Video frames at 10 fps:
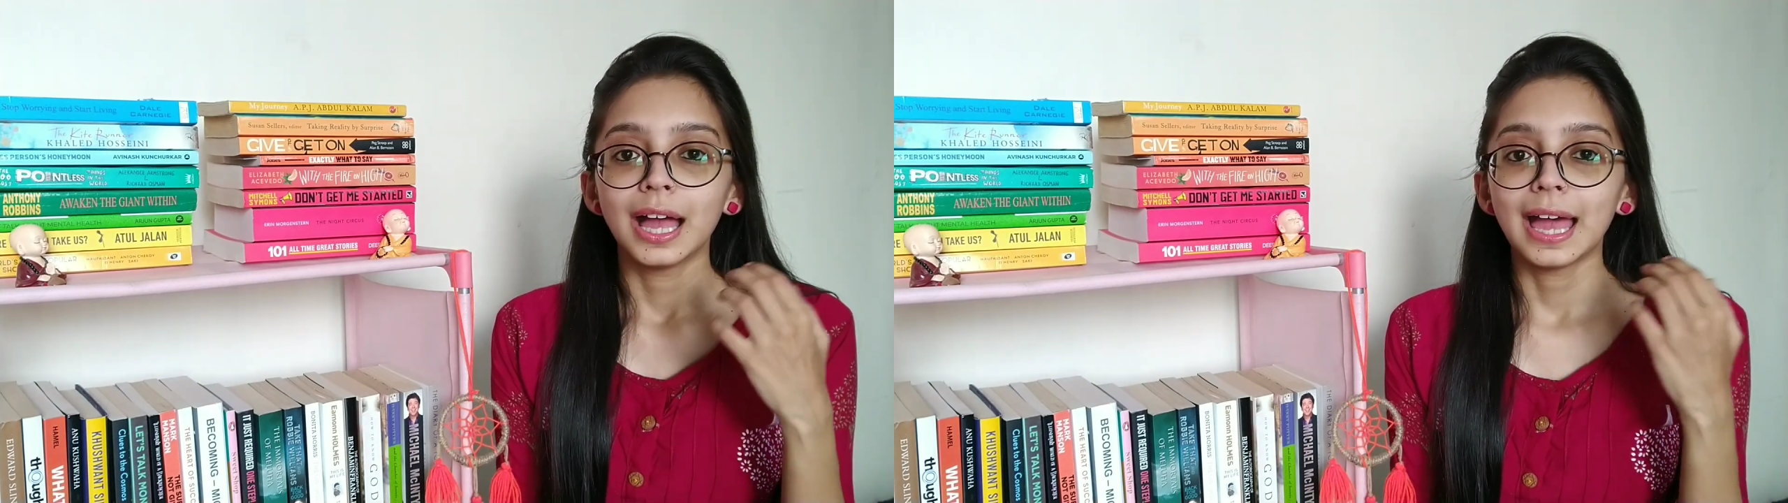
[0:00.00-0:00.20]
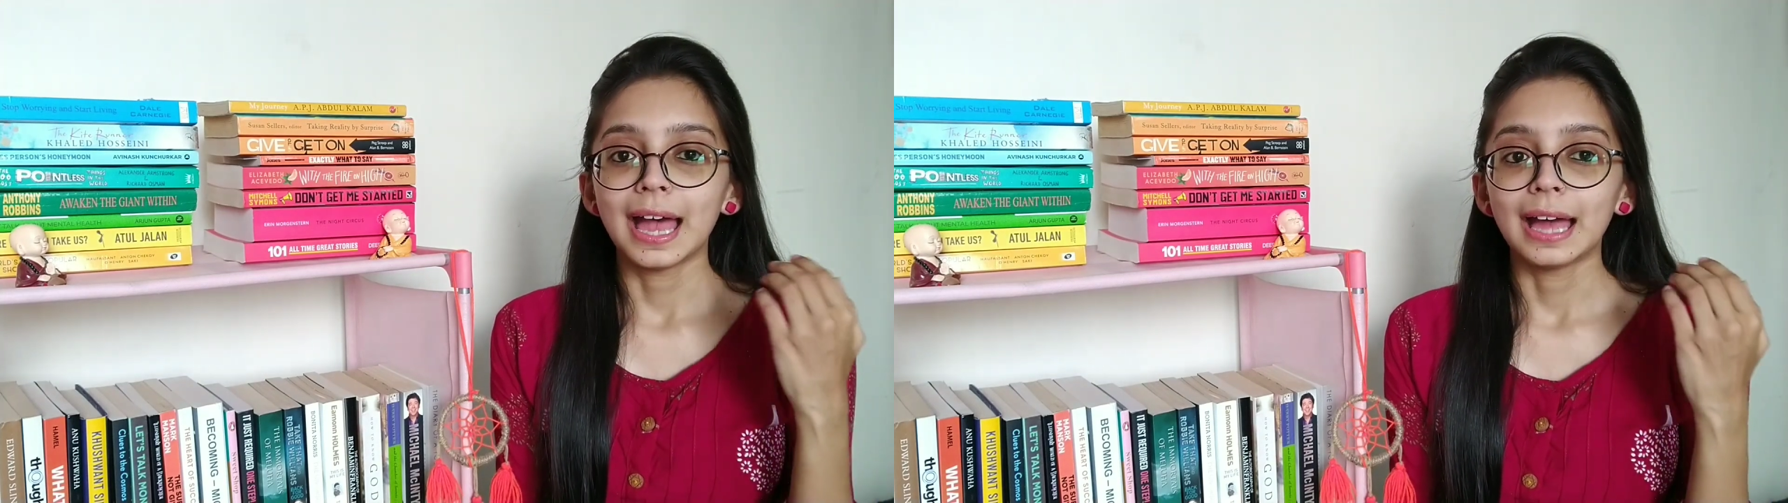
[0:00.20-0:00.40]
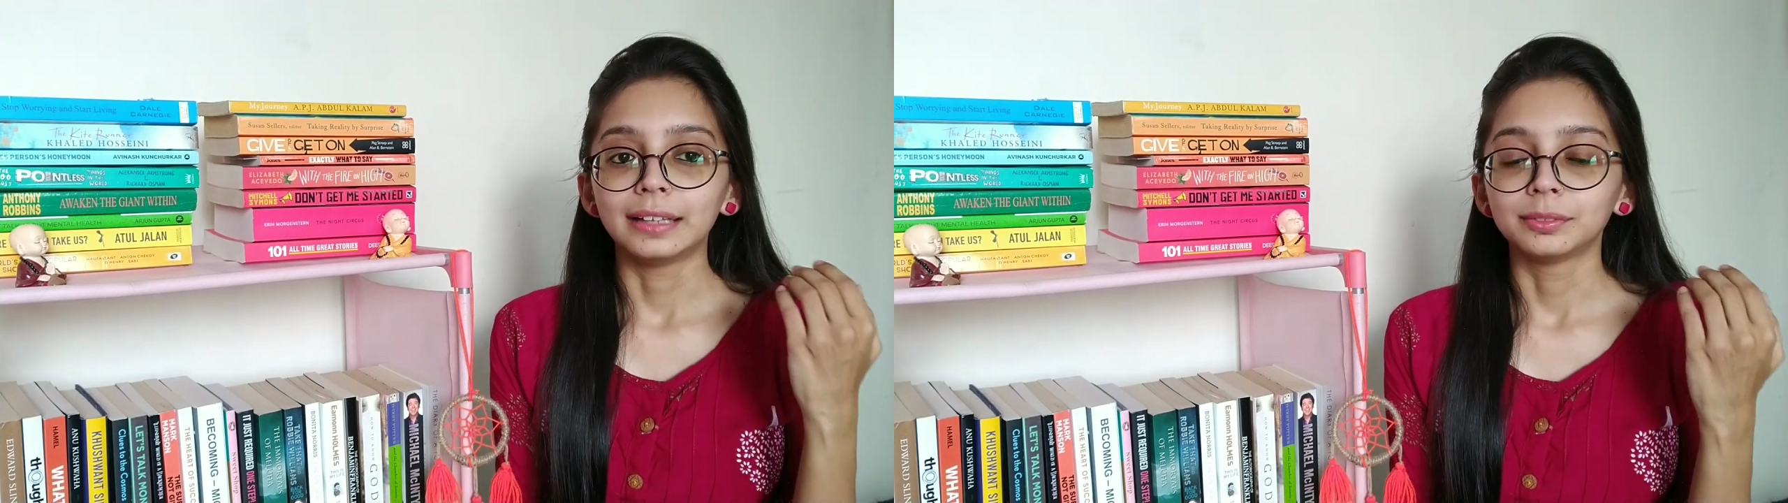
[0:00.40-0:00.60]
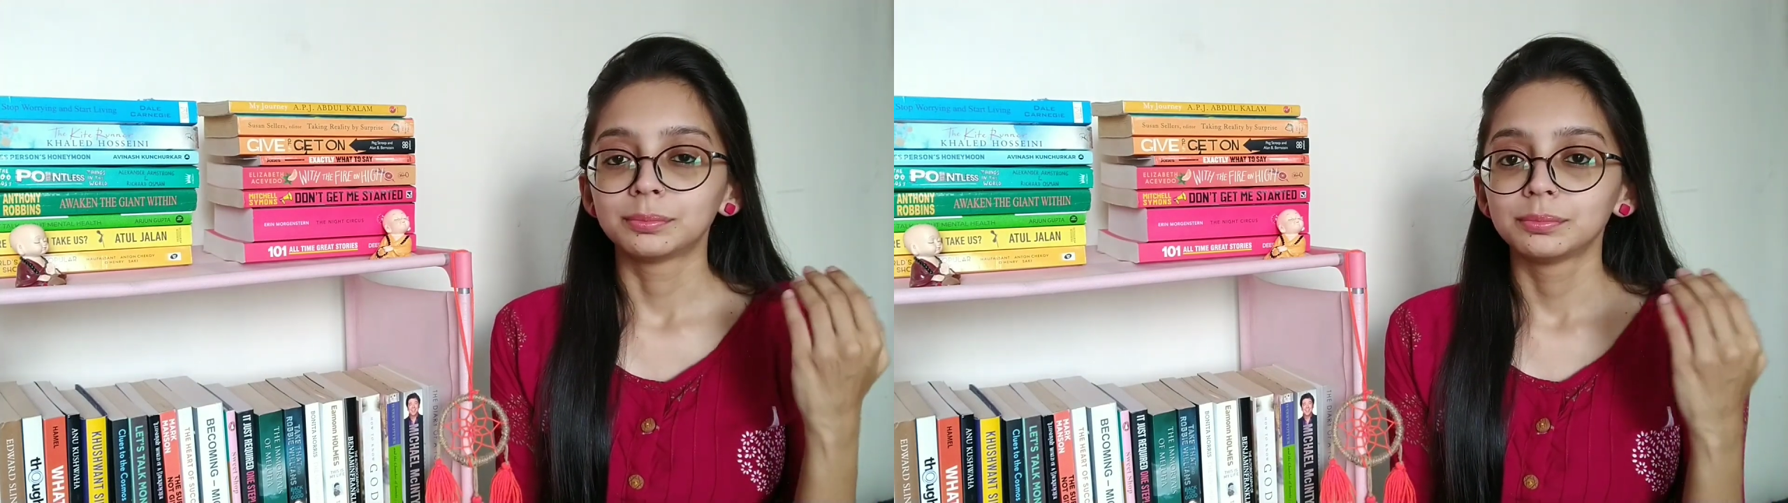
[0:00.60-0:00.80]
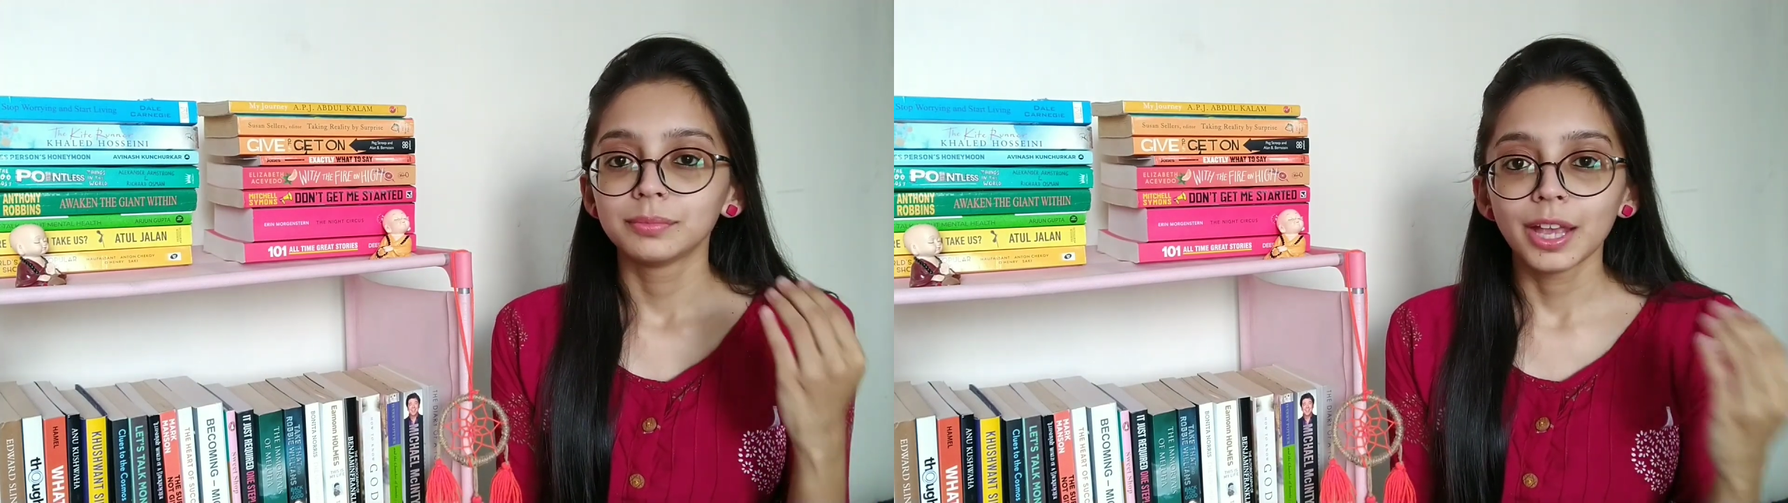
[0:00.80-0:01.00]
and
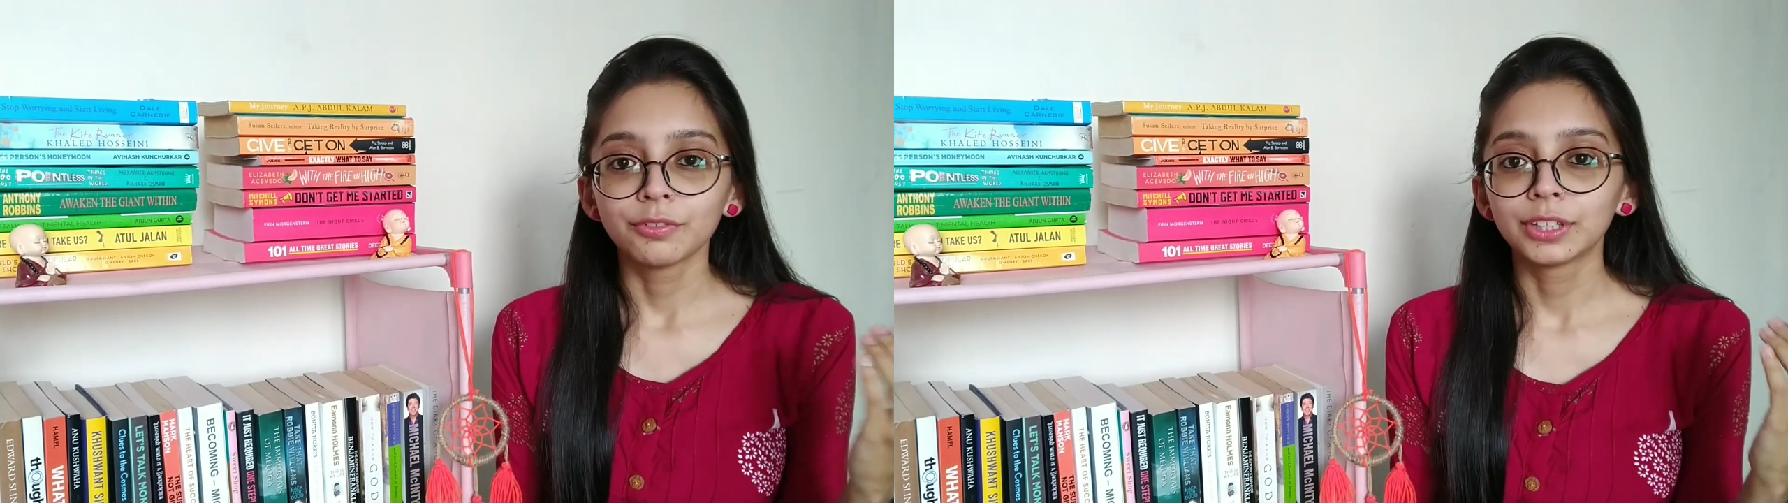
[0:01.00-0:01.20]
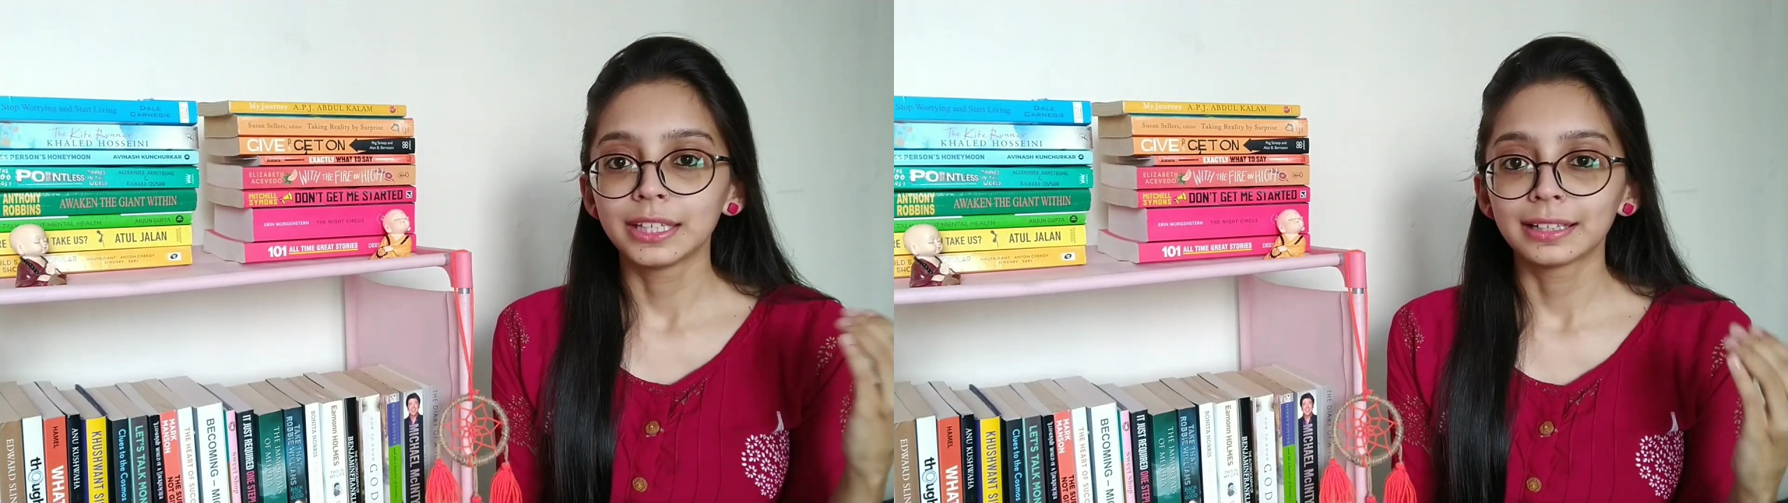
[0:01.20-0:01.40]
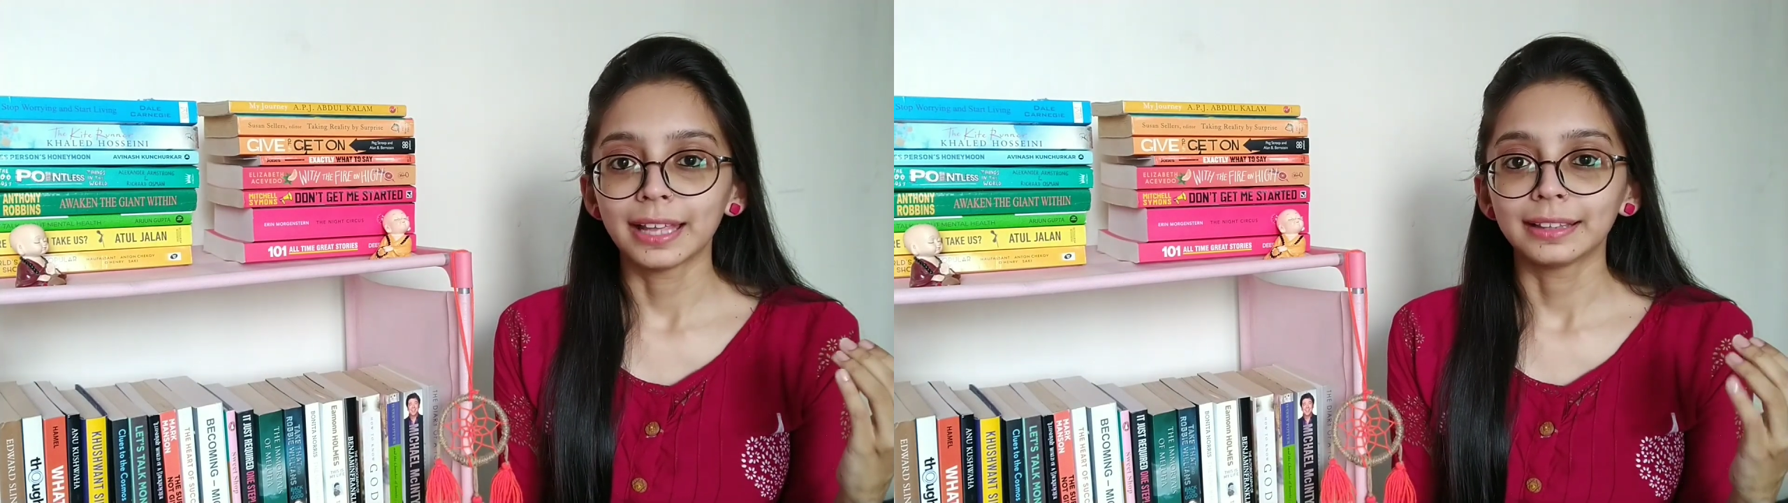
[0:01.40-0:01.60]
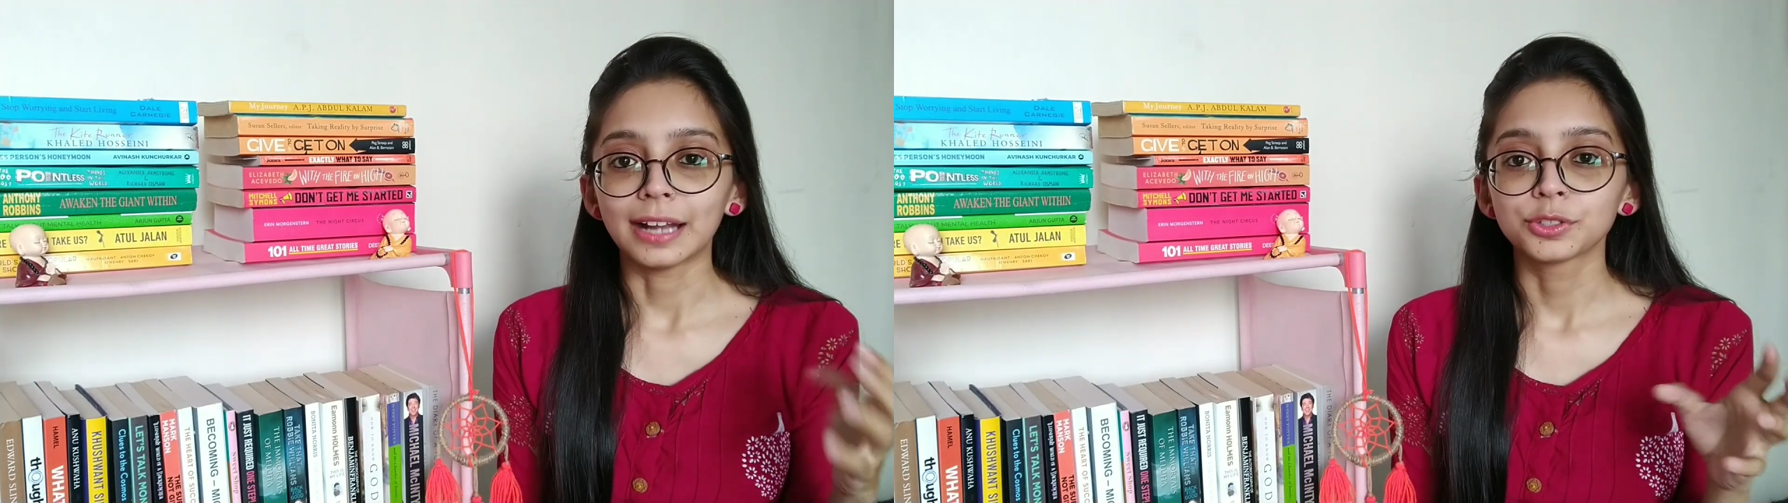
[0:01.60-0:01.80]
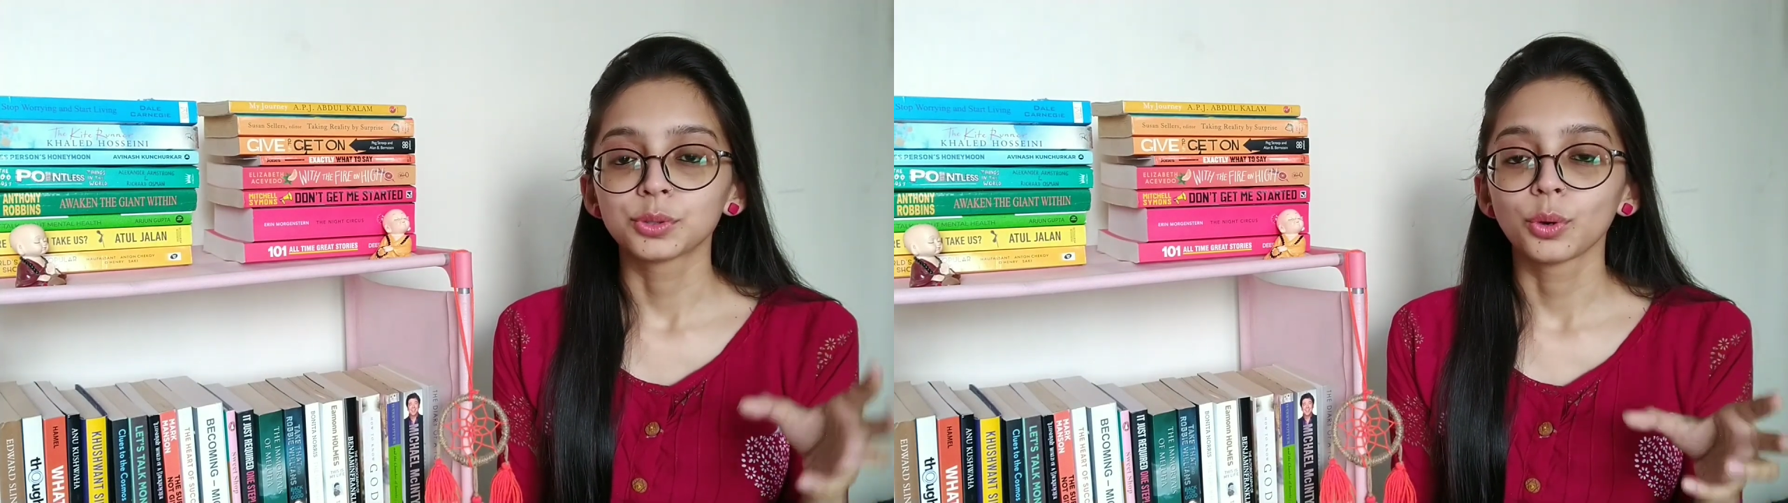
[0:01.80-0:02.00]
everything like that.